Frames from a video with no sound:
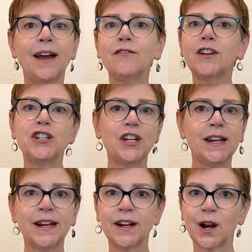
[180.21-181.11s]
every
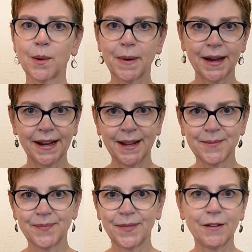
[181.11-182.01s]
gene in our body
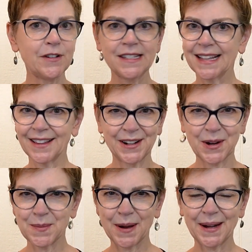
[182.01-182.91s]
every cell in
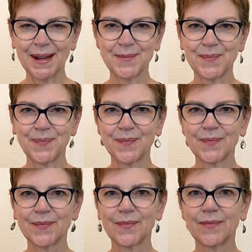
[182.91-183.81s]
our body.
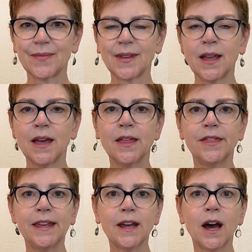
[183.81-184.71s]

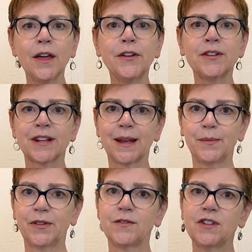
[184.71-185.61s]
The other
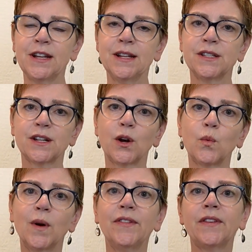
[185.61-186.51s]
types of genes are
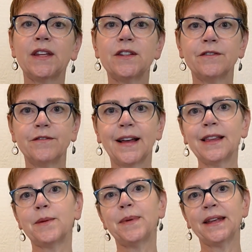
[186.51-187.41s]
ones that
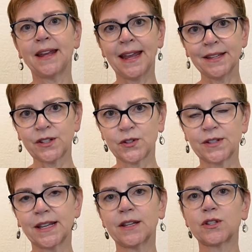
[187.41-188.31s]
develop in cancer
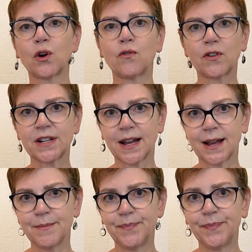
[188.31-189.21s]
cells over
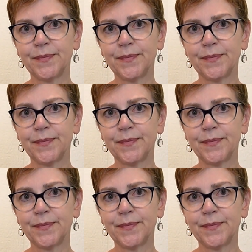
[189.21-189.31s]
time.